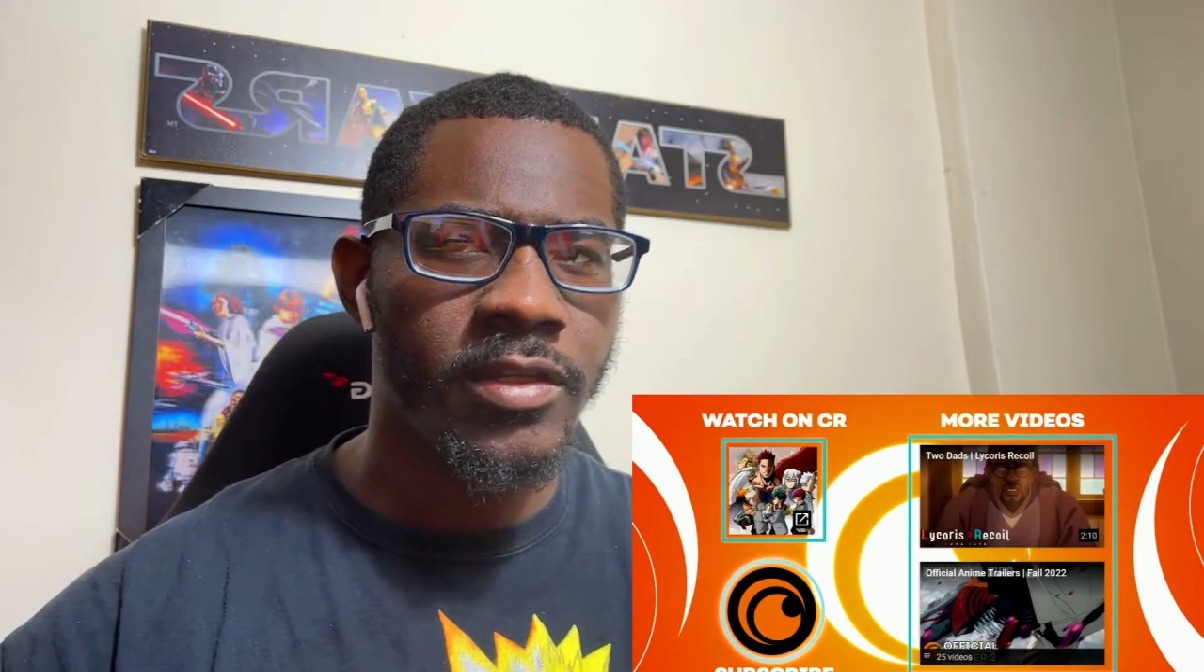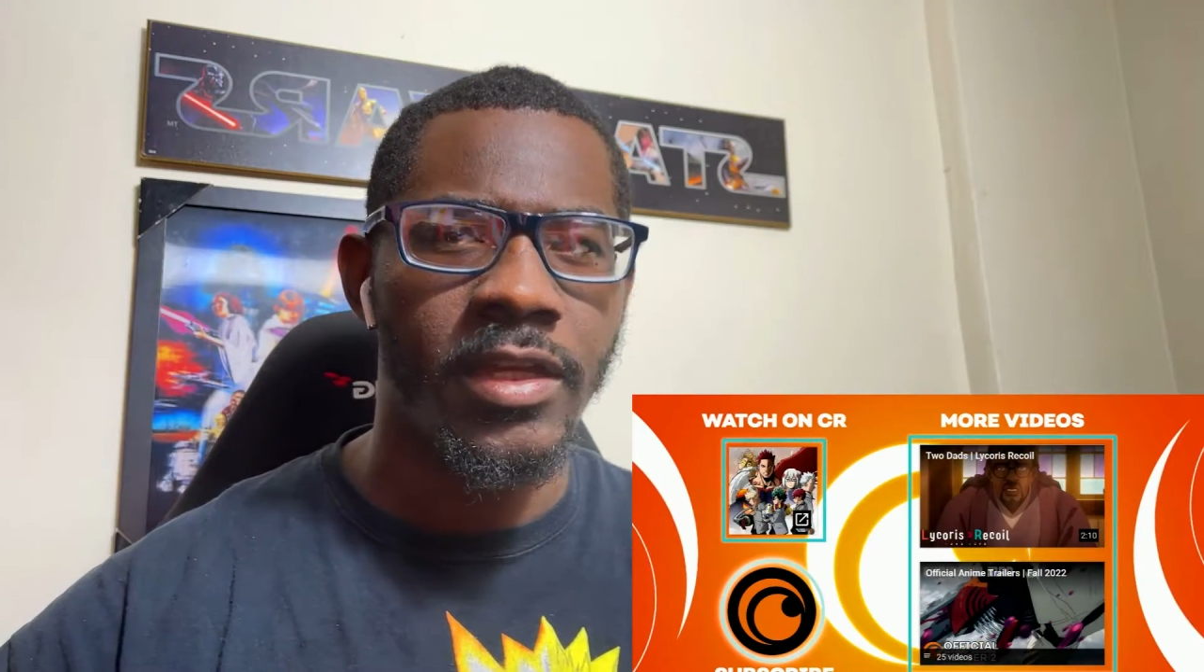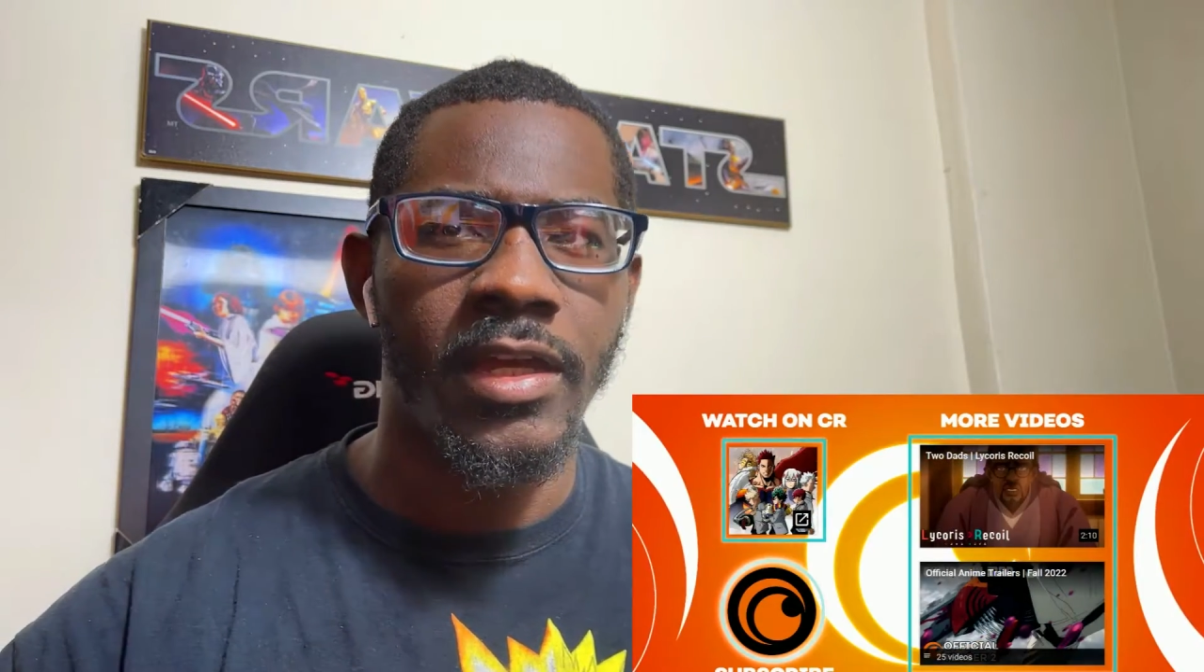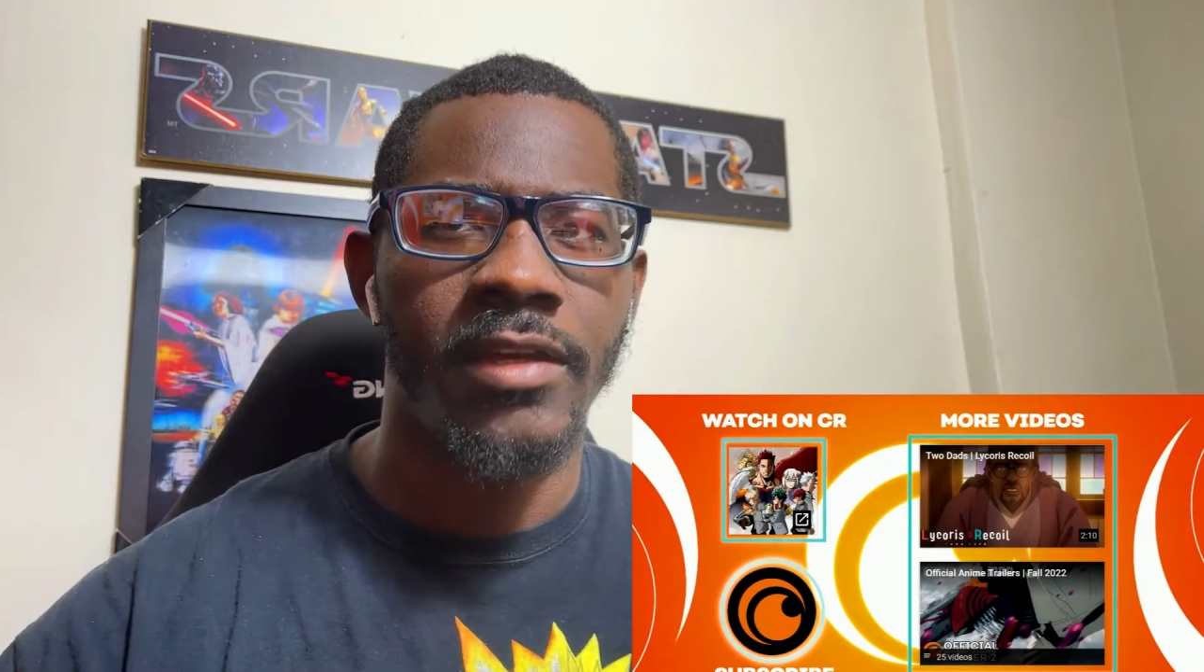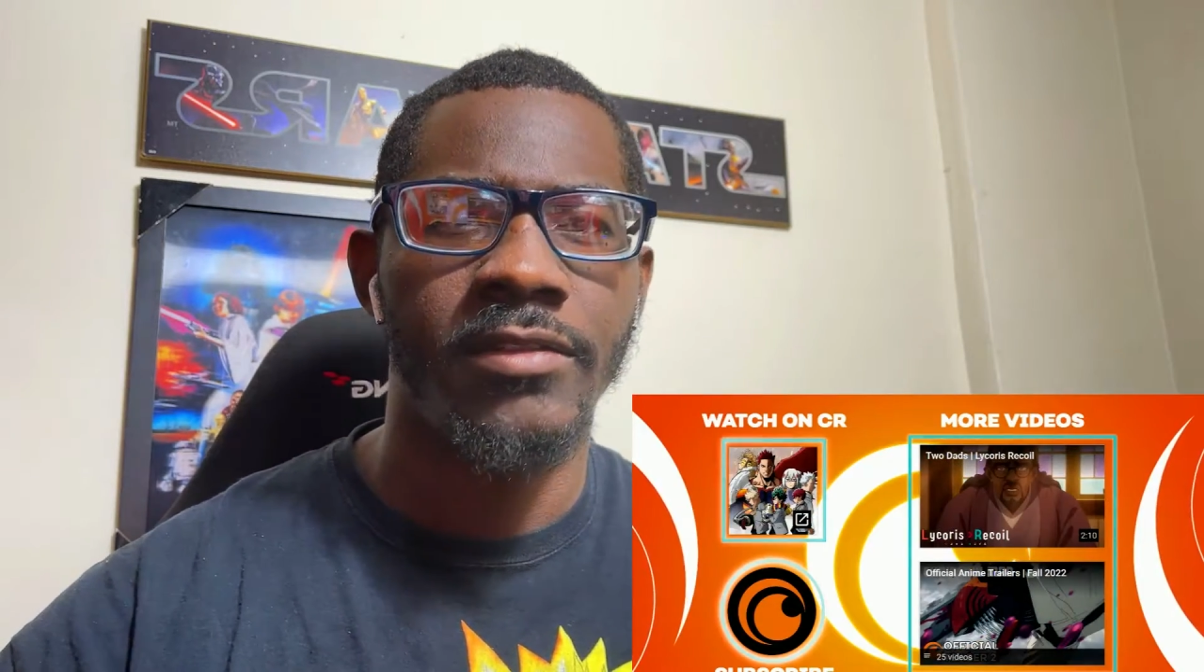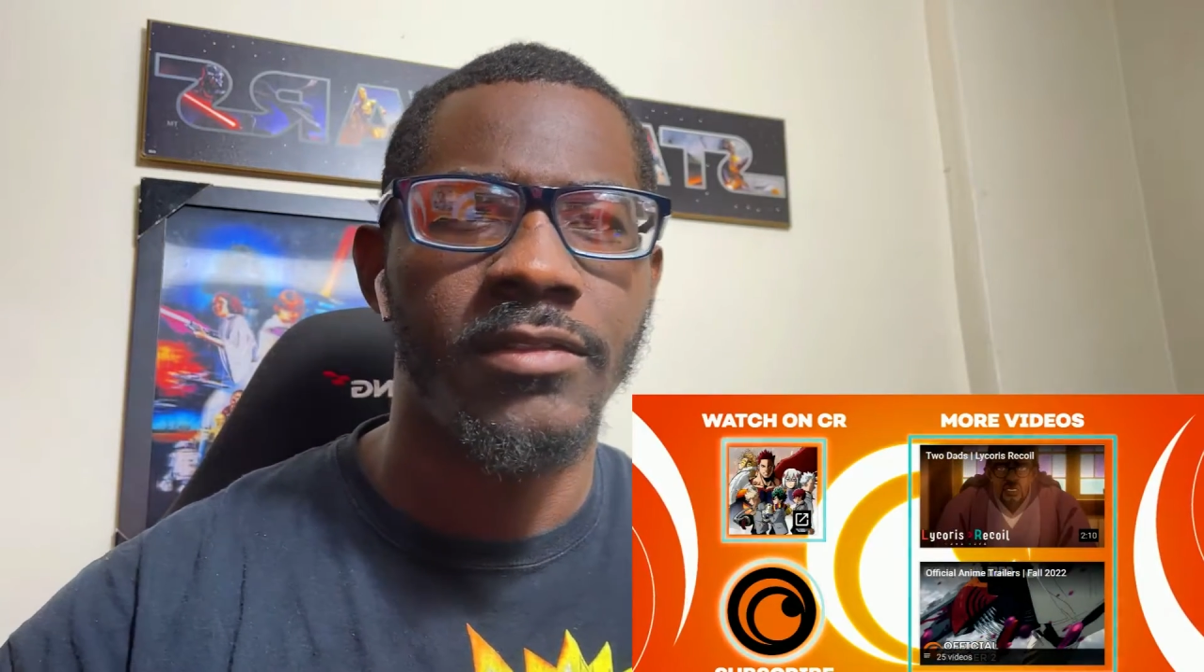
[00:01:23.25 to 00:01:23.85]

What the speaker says: guys.